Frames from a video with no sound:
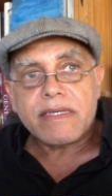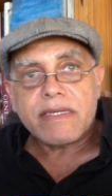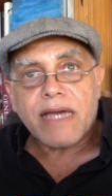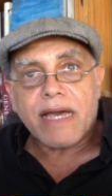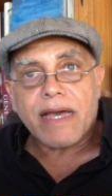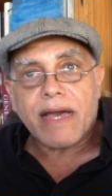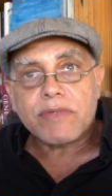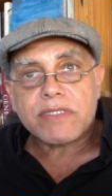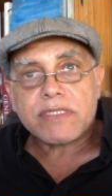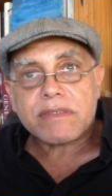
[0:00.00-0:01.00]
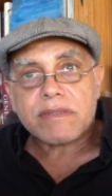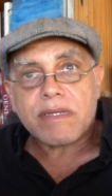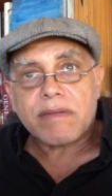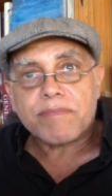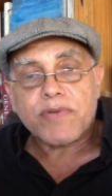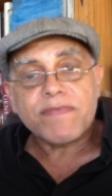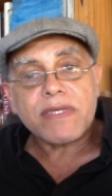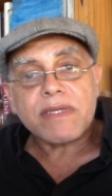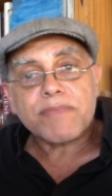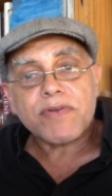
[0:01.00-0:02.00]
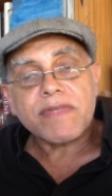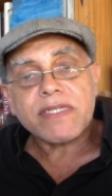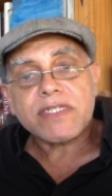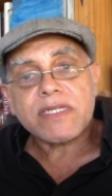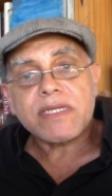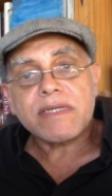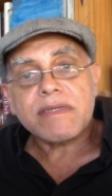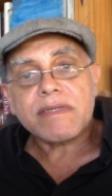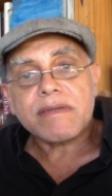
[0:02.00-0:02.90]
I was privileged. He